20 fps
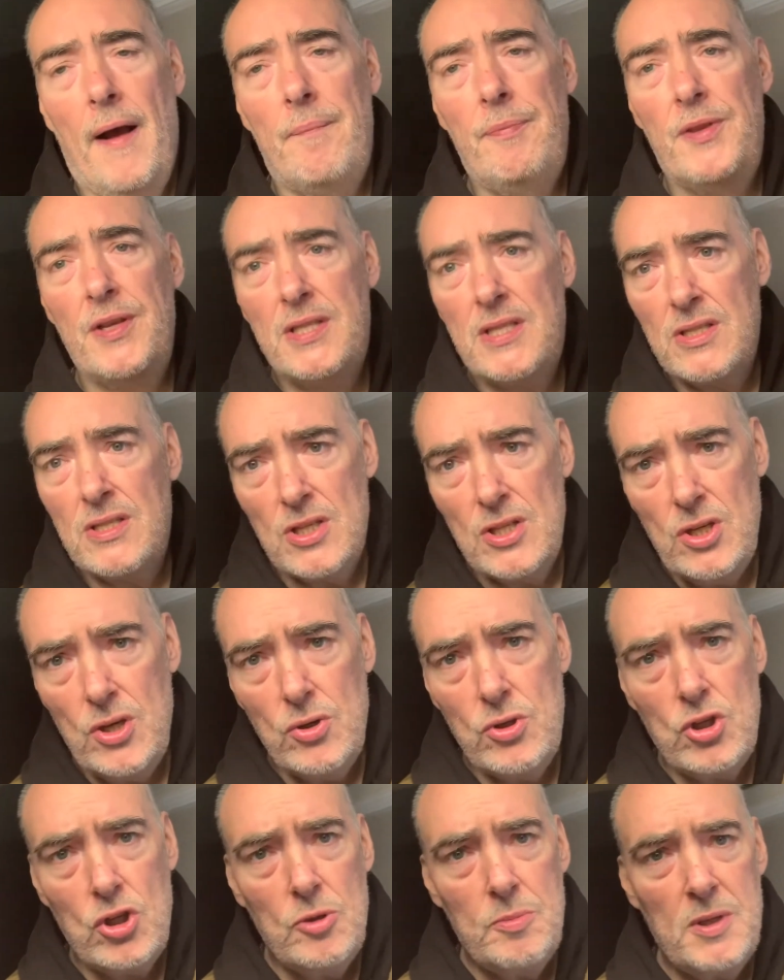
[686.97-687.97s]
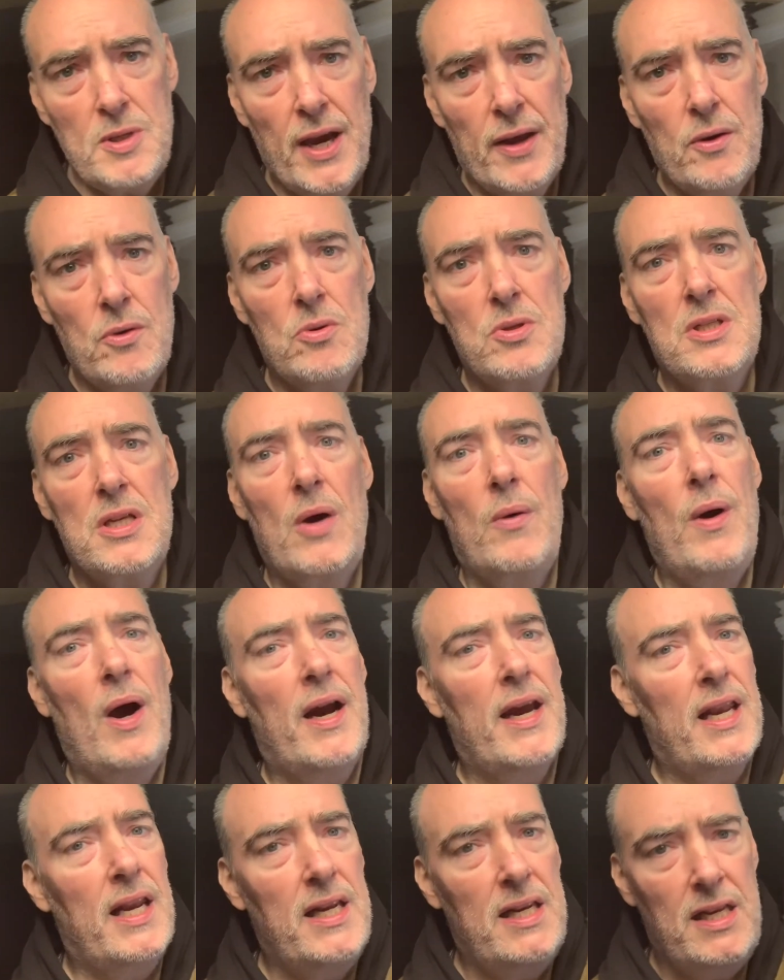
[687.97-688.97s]
This is a YouTube channel, so I'm
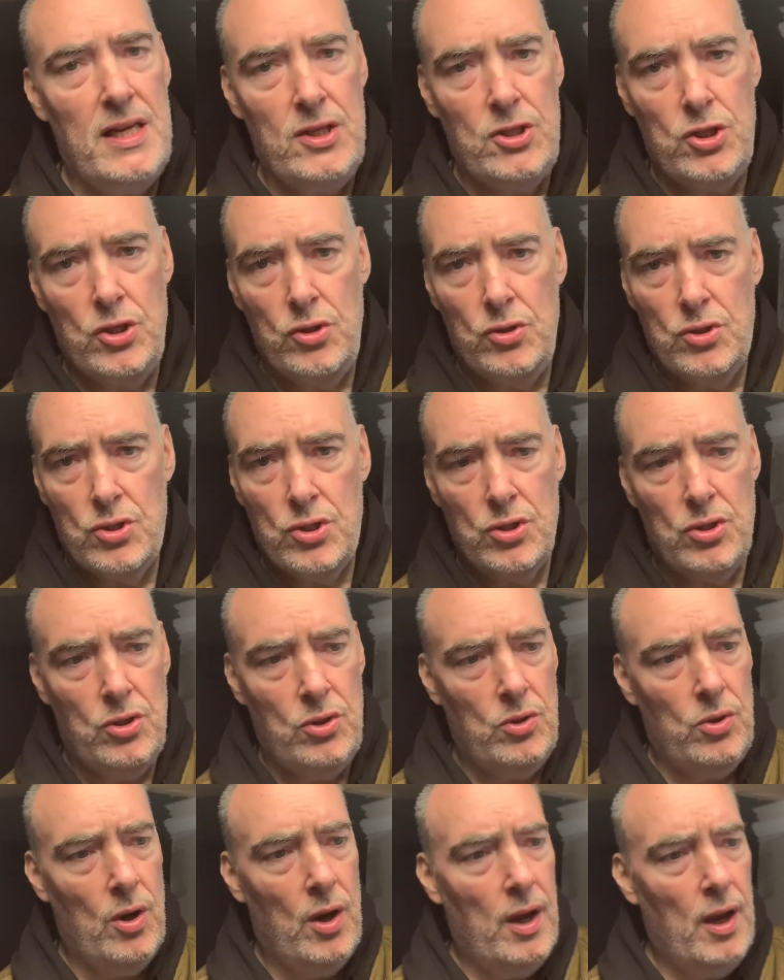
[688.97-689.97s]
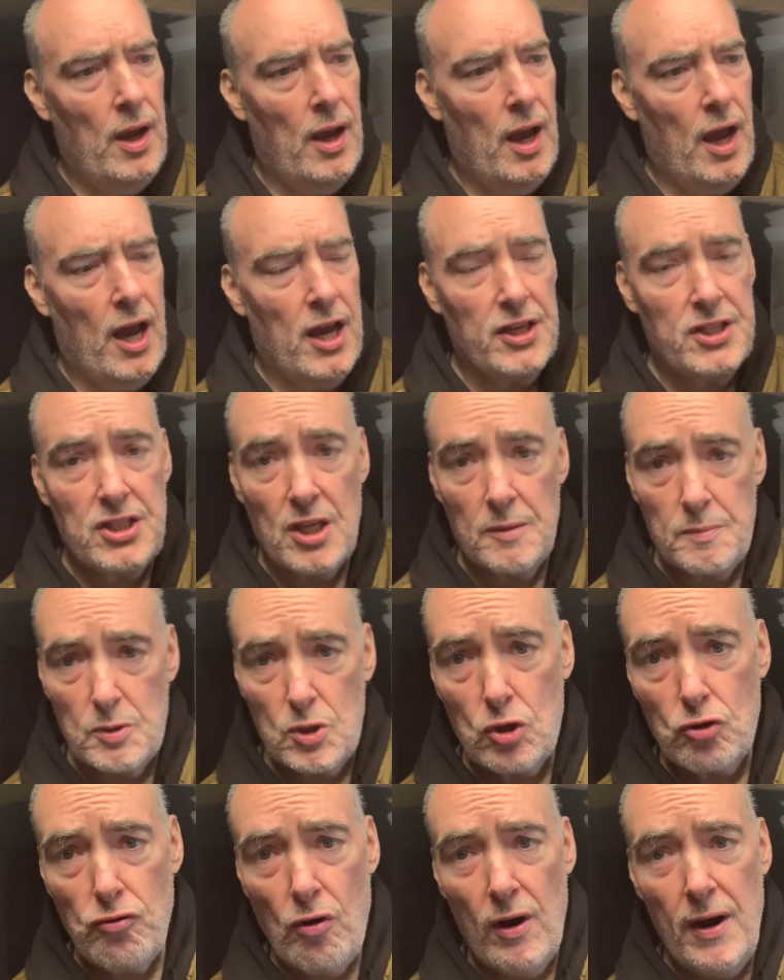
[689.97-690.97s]
going to need you to
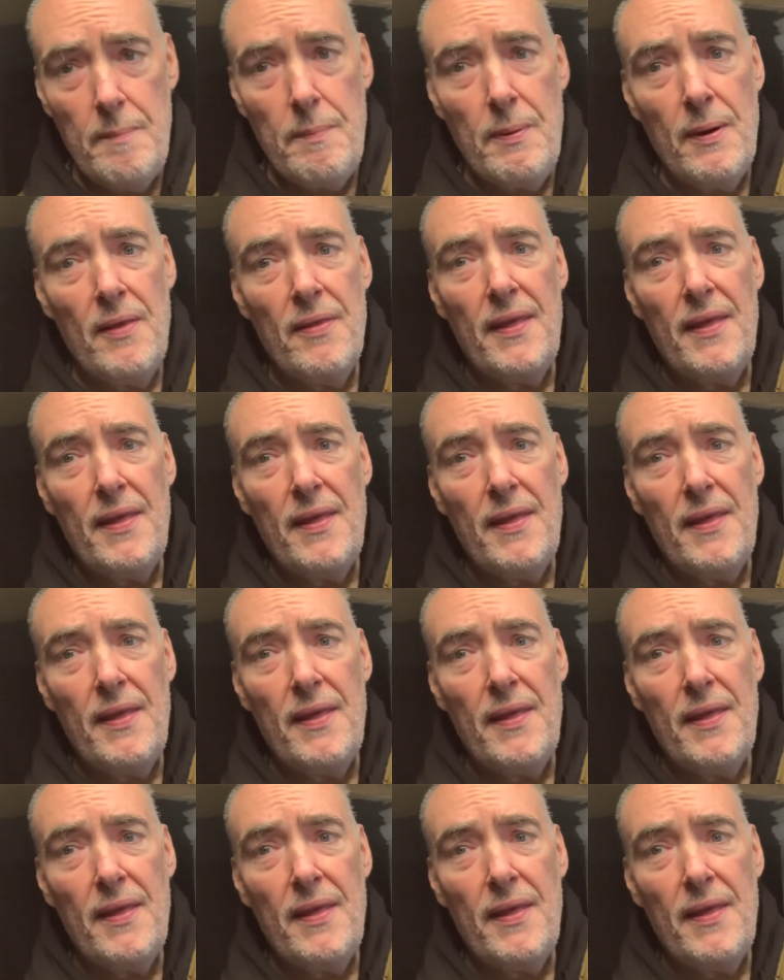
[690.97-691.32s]
subscribe.